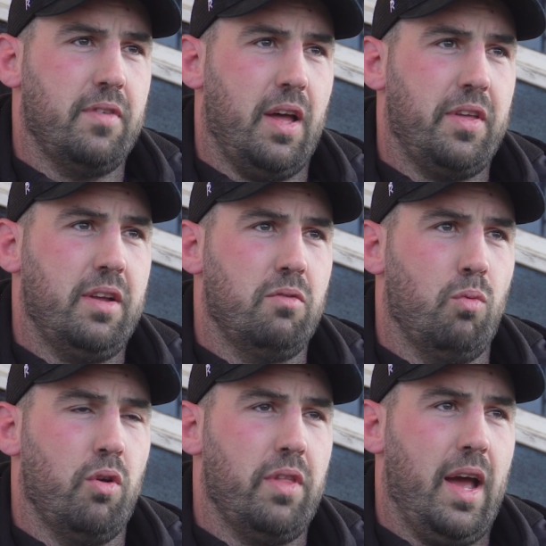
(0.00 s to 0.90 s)
I think
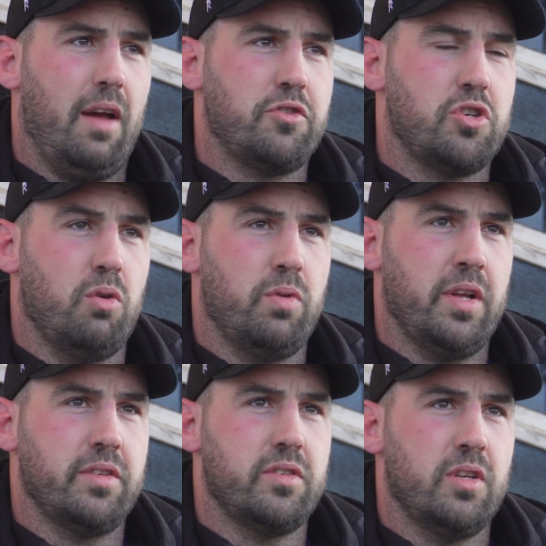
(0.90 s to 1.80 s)
what they have shown
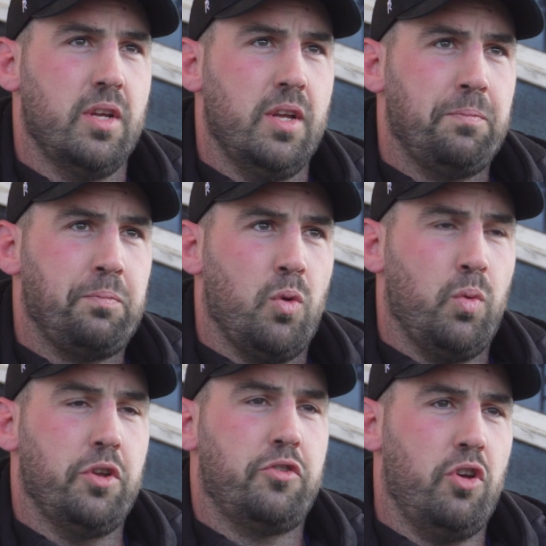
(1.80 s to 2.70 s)
is
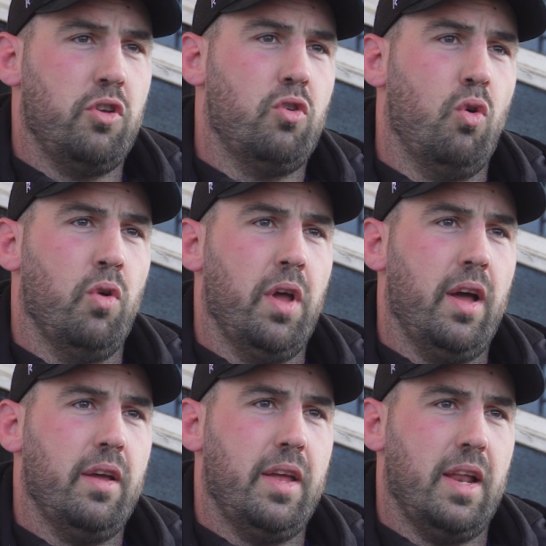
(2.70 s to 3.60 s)
when you turn a
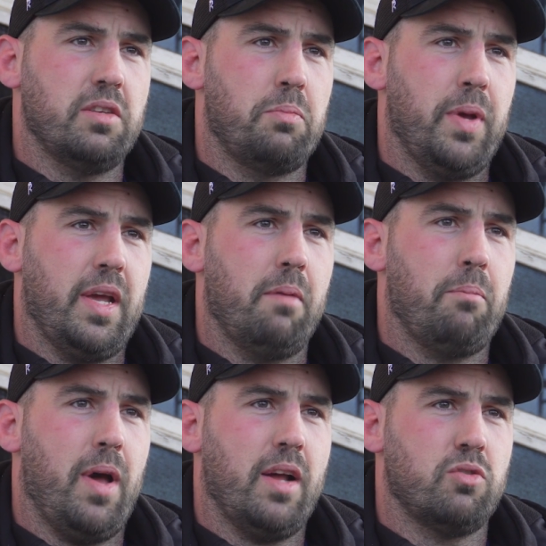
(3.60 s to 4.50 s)
corner, it has a big
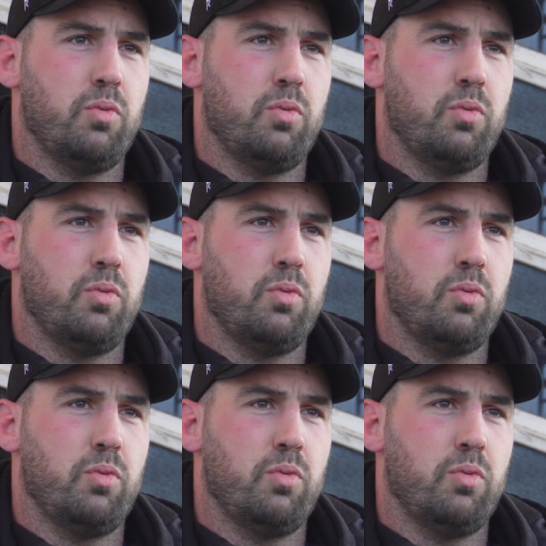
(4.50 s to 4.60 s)
impact.